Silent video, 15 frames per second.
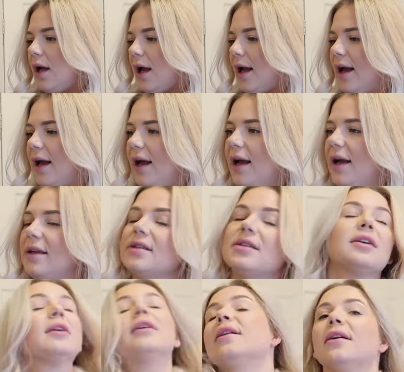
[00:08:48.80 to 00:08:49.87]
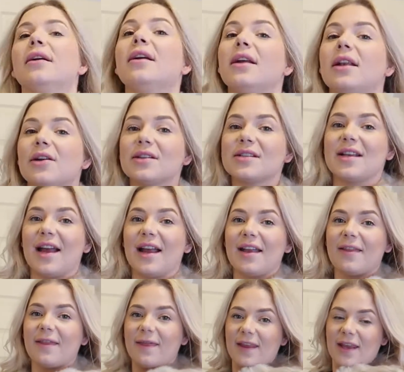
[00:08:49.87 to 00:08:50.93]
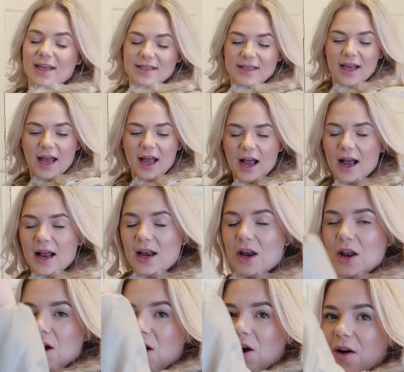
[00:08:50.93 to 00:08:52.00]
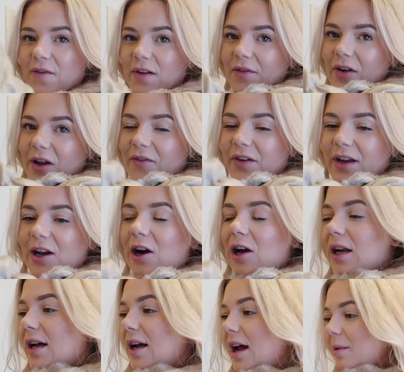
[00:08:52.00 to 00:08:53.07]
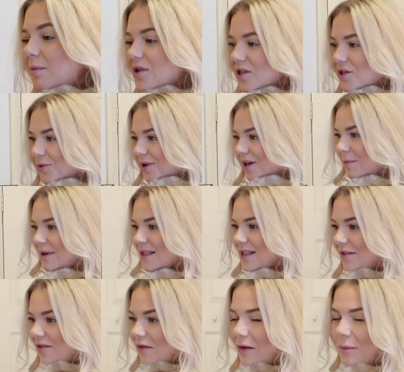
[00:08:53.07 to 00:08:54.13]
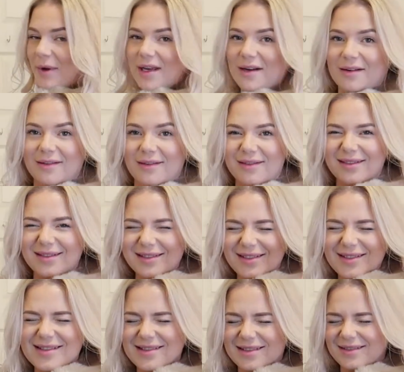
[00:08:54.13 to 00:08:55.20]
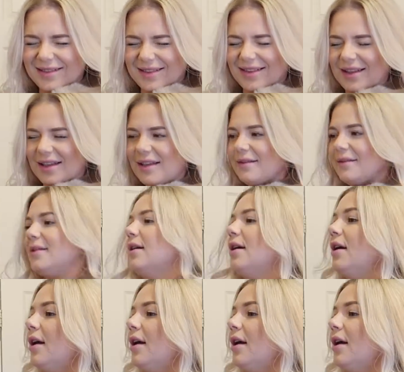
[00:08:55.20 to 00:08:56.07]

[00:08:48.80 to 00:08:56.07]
and looks like this I love love love the color I'm just looking at myself in the mirror oh it looks so cute